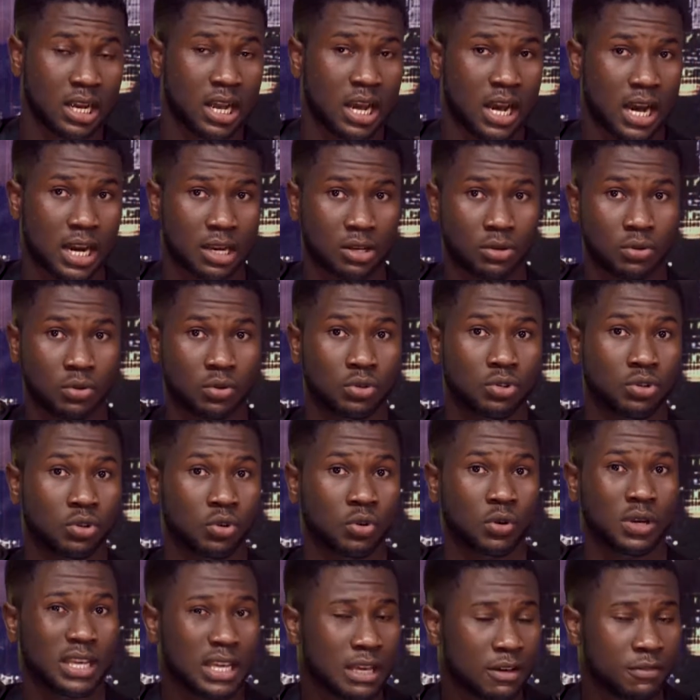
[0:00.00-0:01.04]
and you could
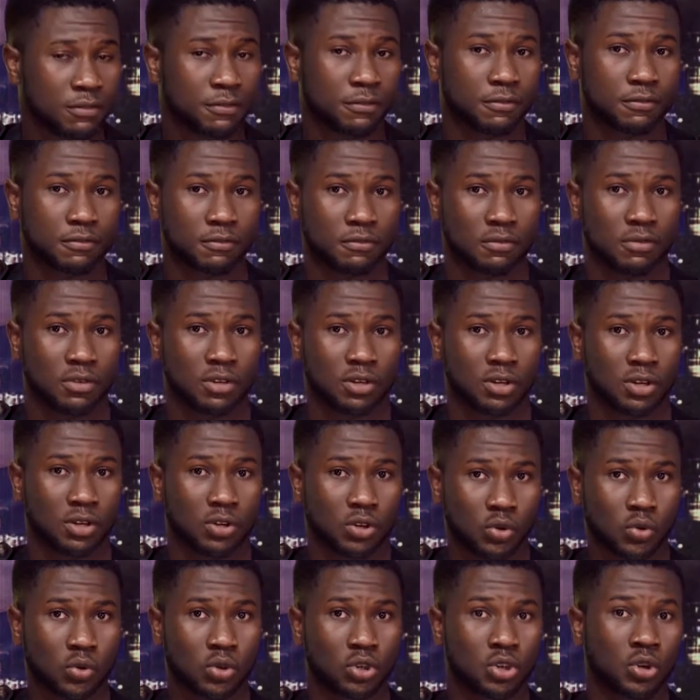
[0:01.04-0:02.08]
know if
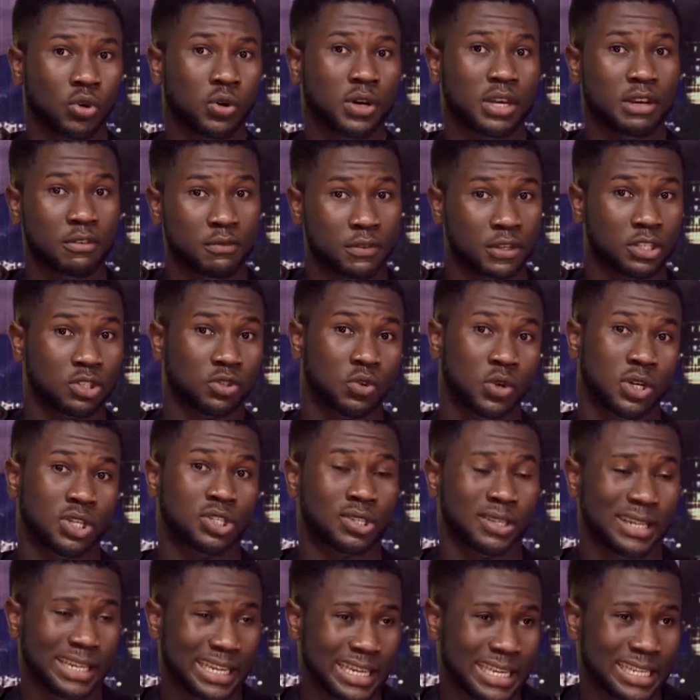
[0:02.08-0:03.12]
it's going
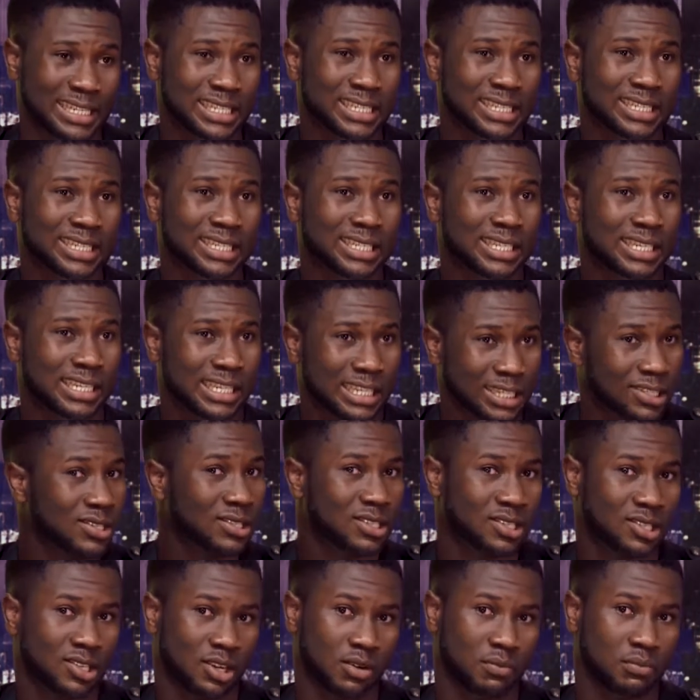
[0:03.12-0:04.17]
to lead into
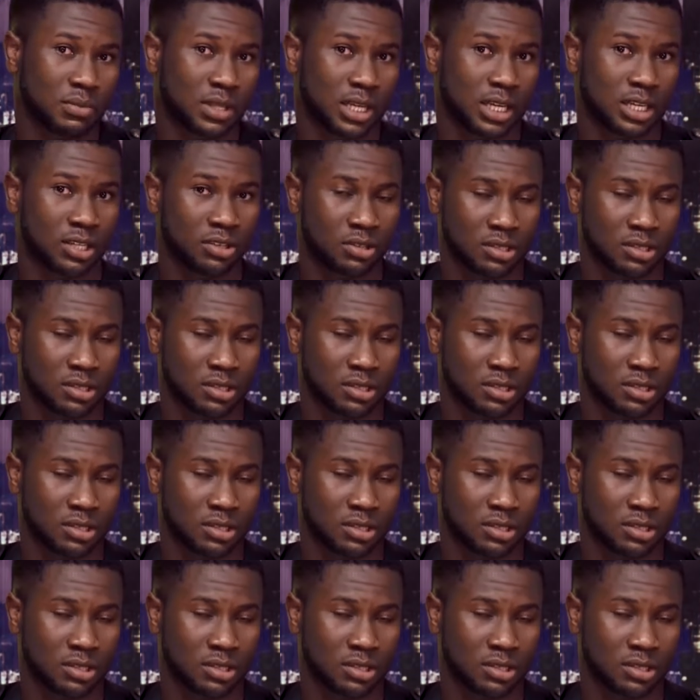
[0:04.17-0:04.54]
something. You